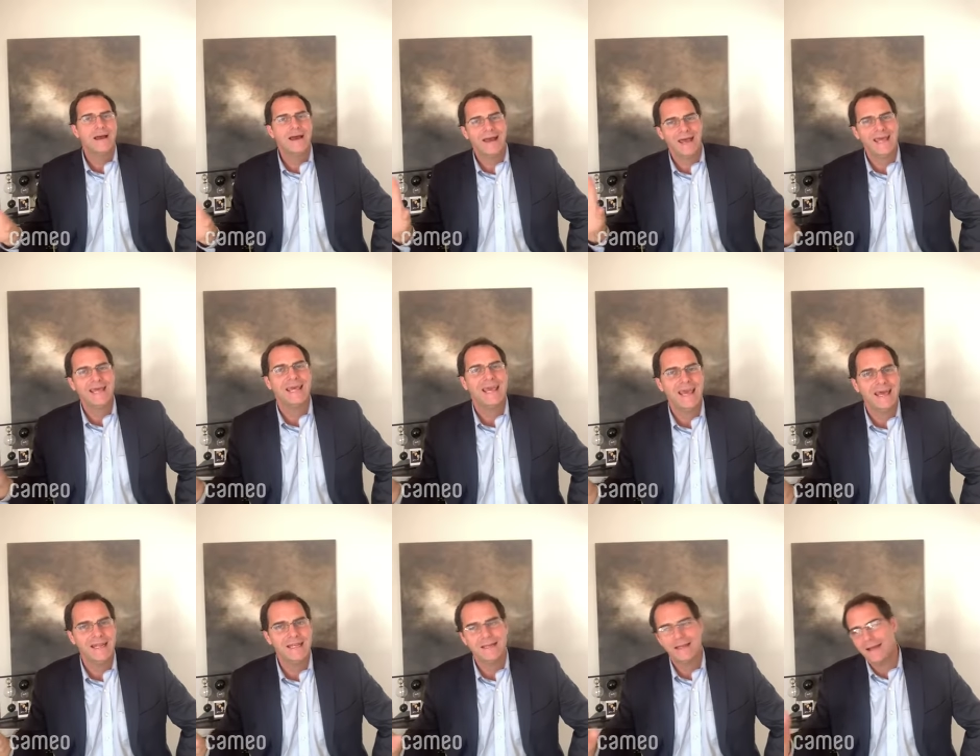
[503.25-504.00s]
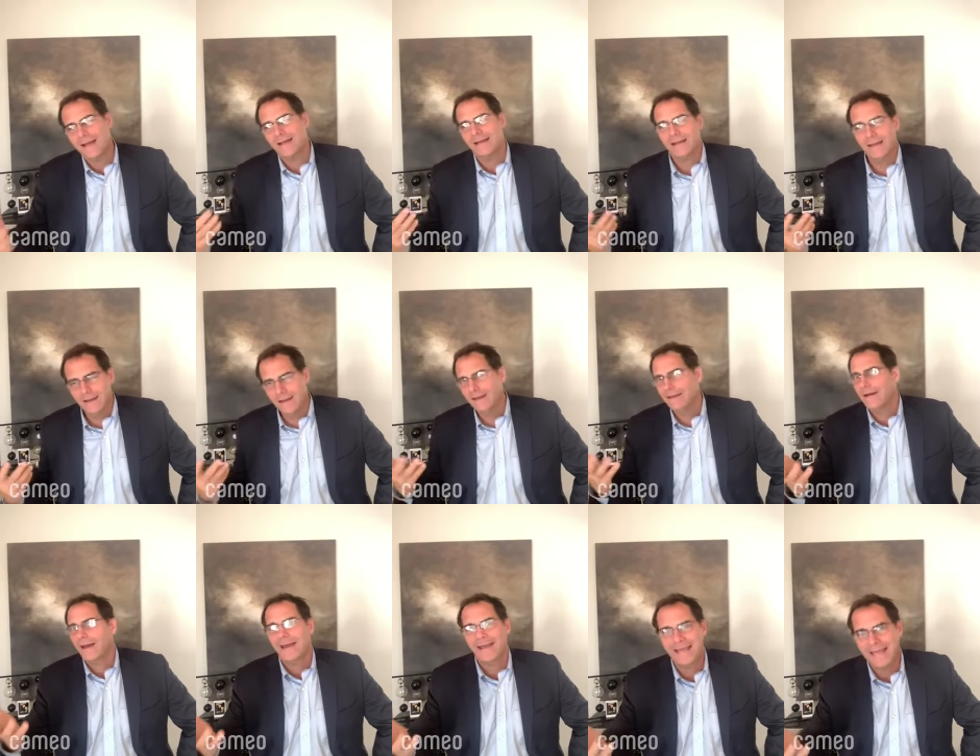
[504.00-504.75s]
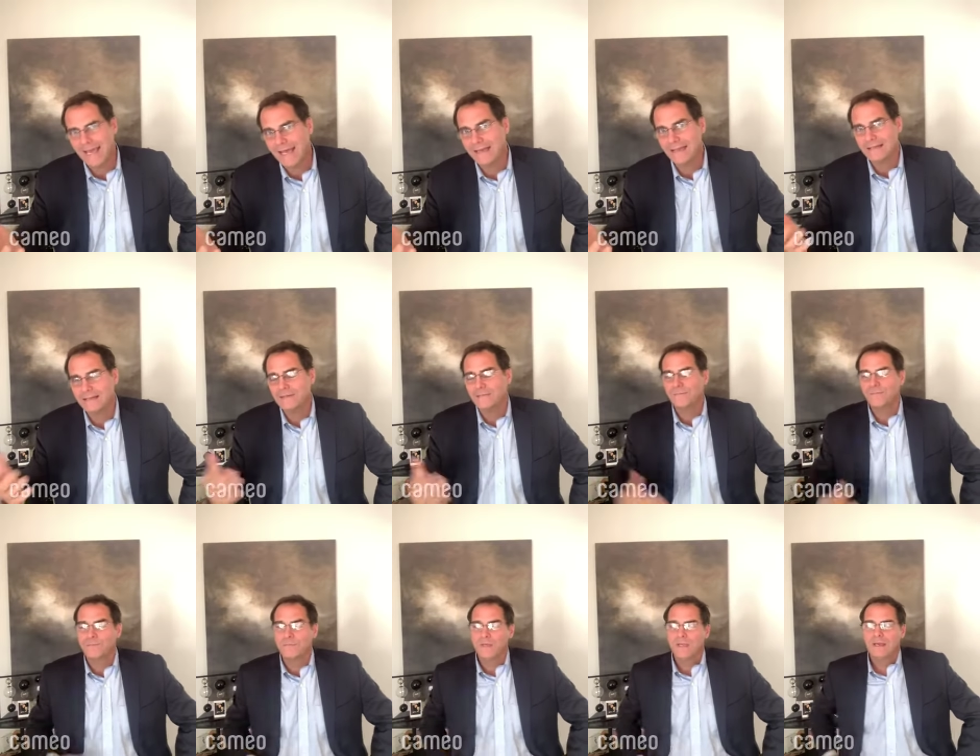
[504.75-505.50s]
I get it. I, you know, I get it.
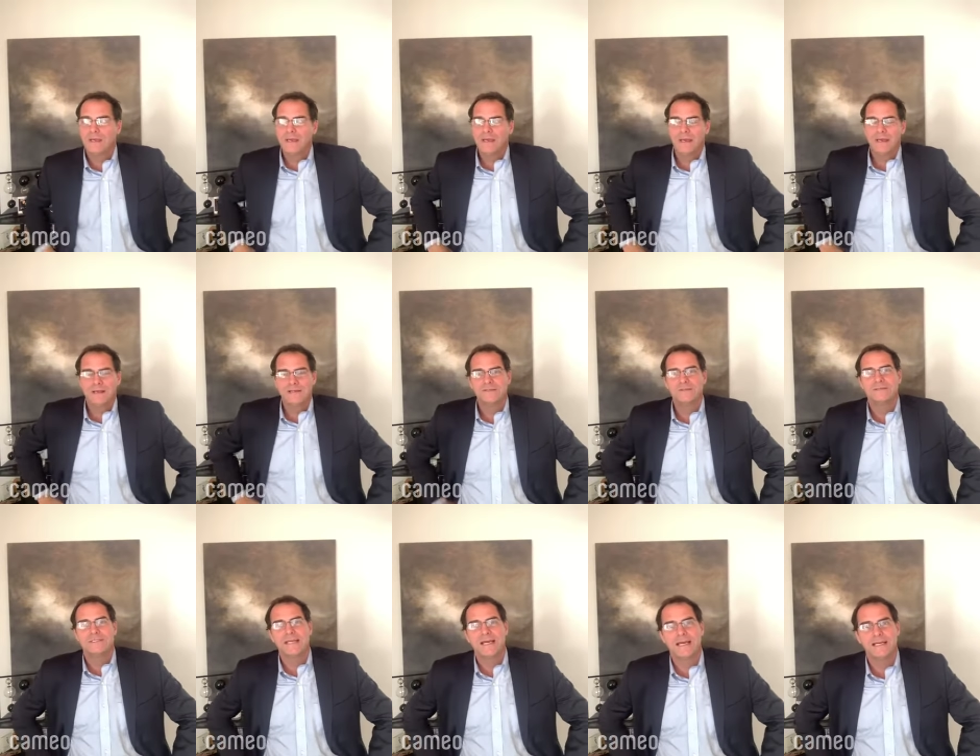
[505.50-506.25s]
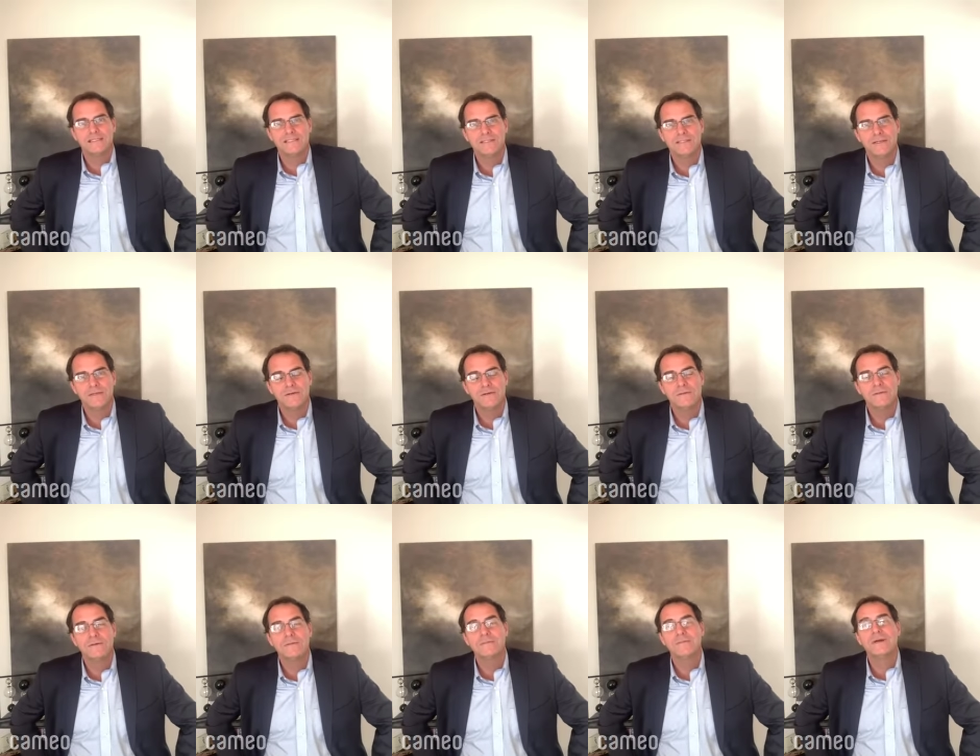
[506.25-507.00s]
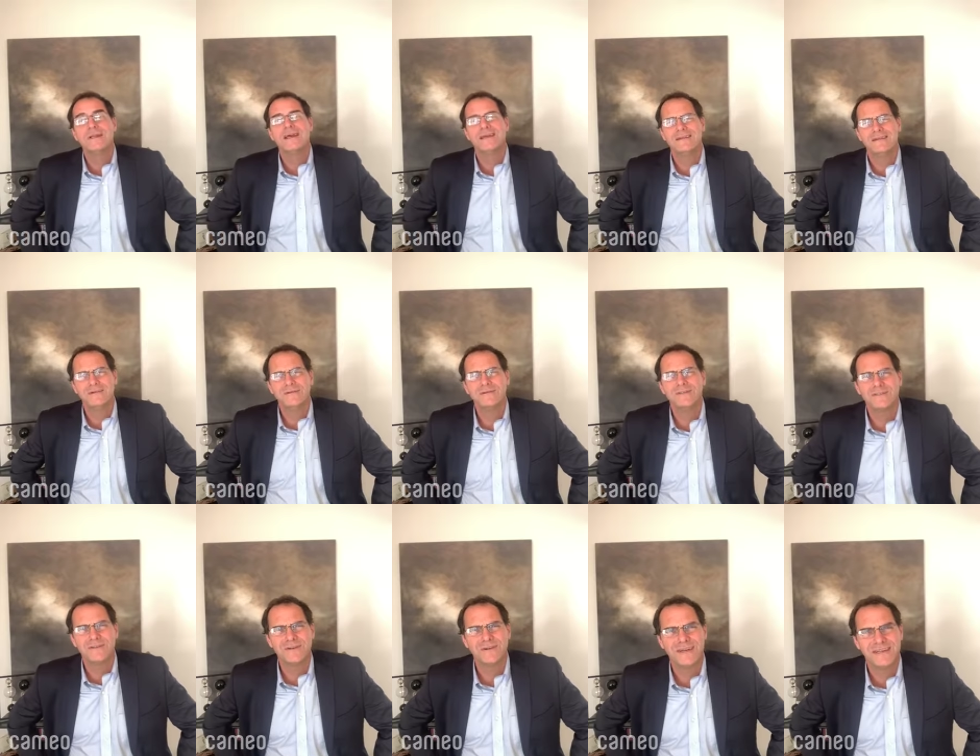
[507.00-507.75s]
It's what dads do. But I know it
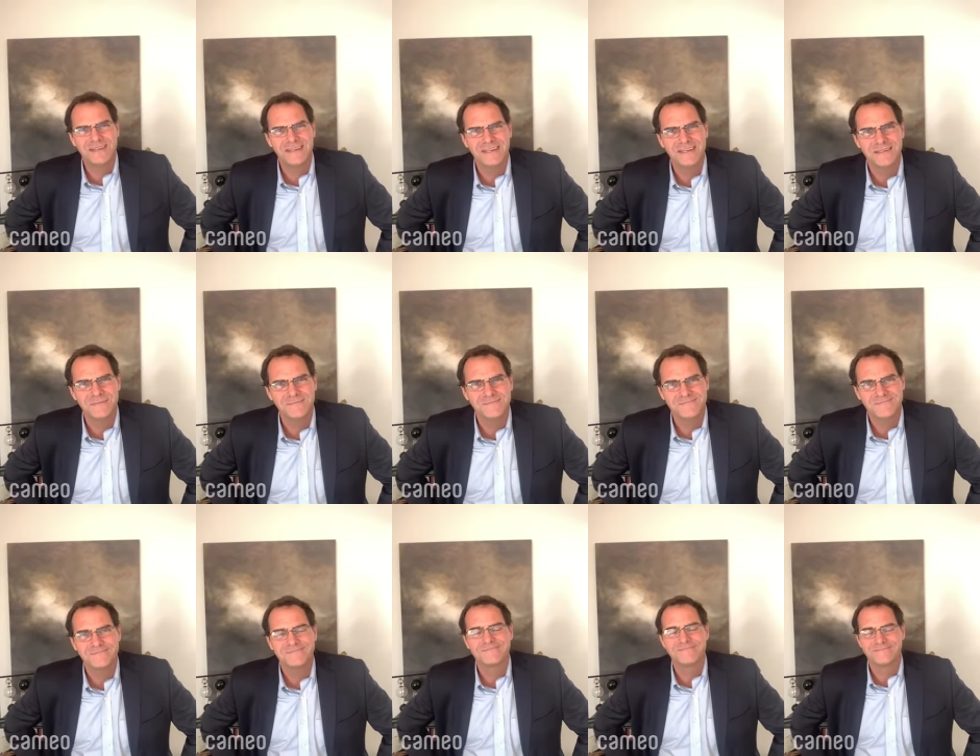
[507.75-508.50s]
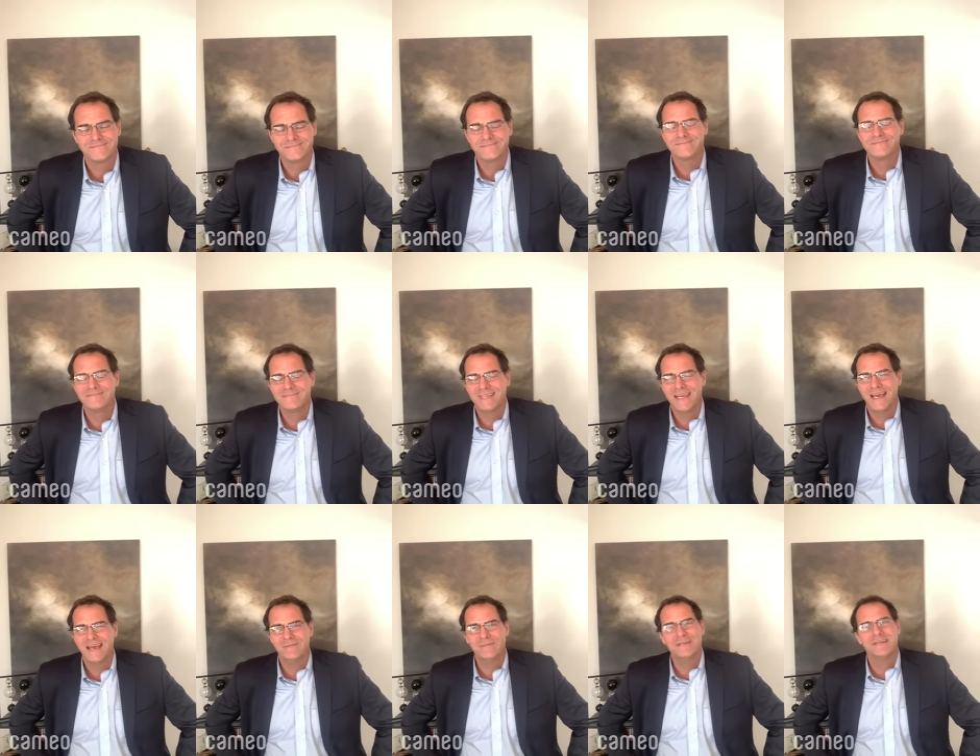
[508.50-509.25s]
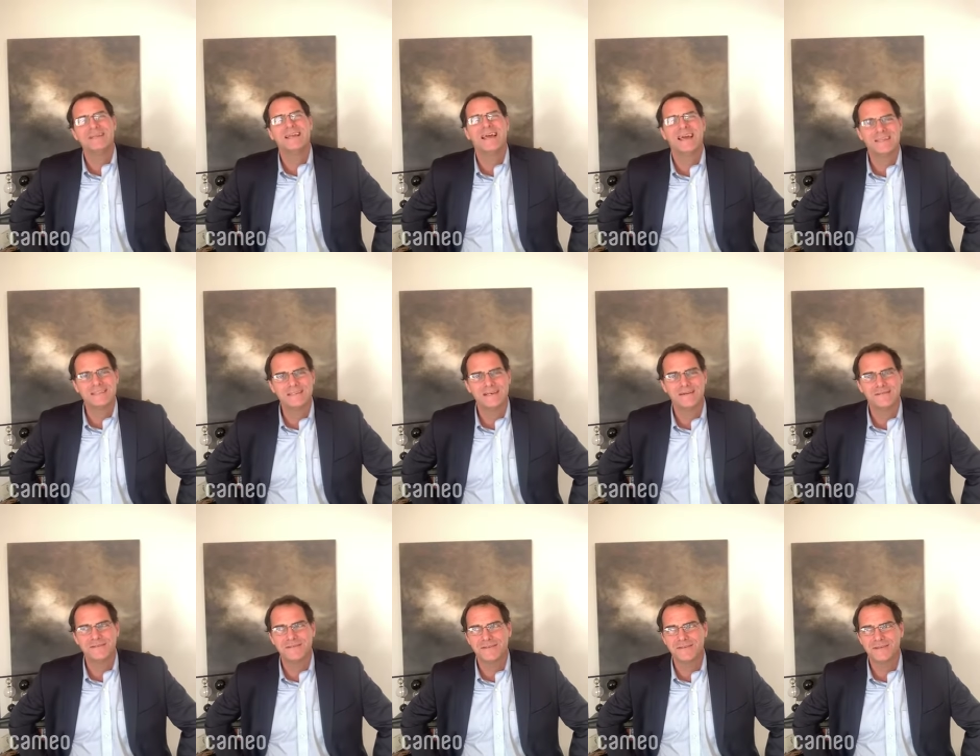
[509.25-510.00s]
was your idea, Abby, and hats
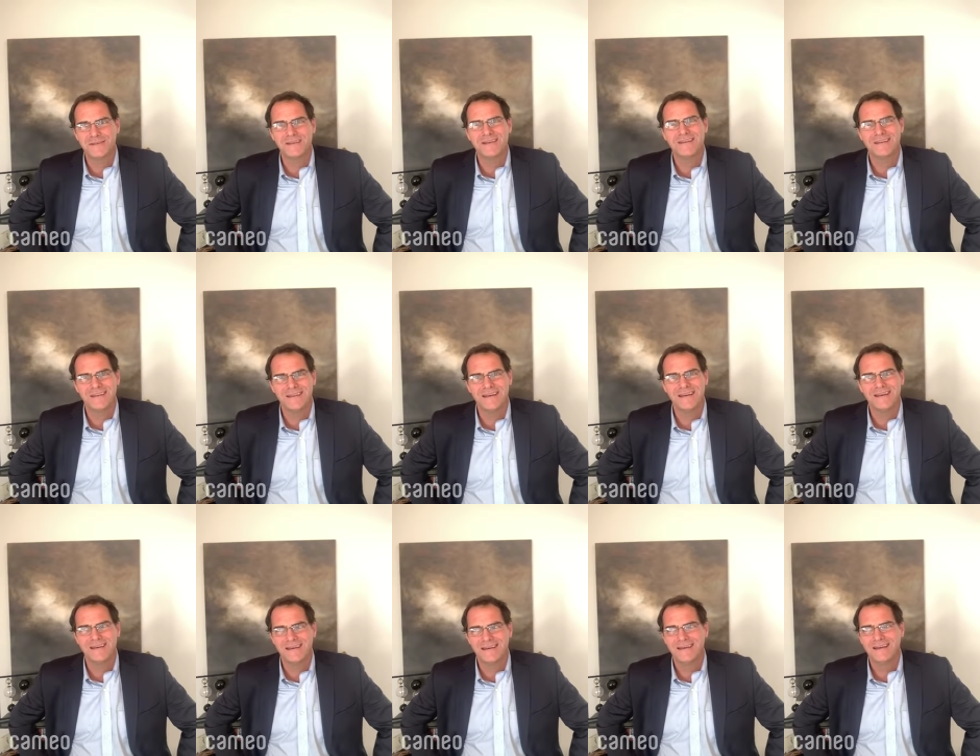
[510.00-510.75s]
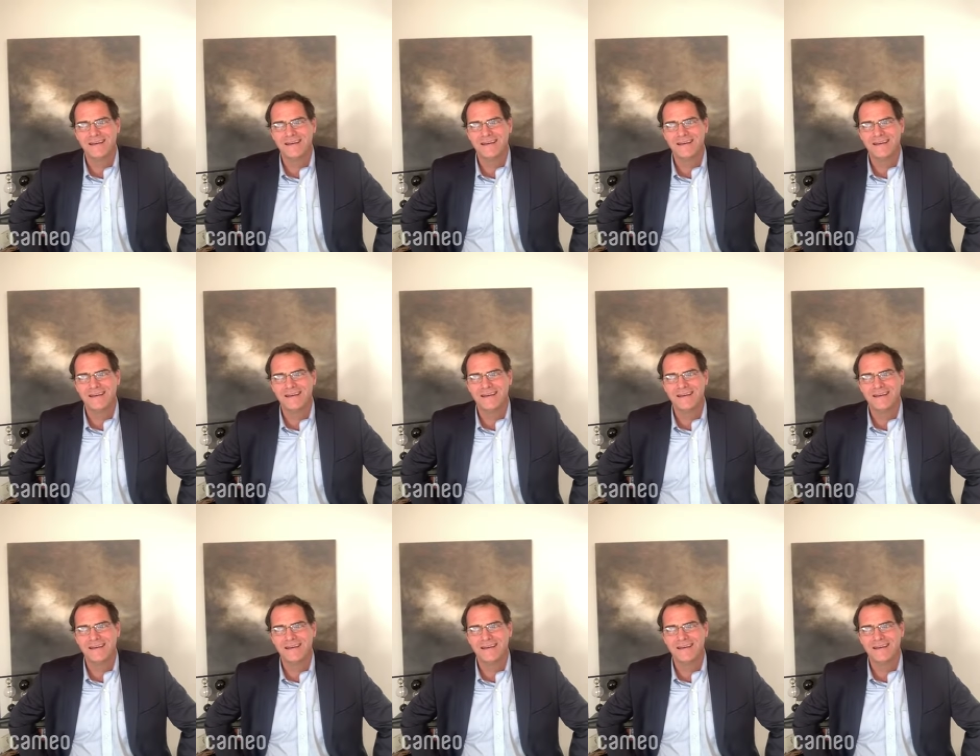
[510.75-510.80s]
off to you. And, uh,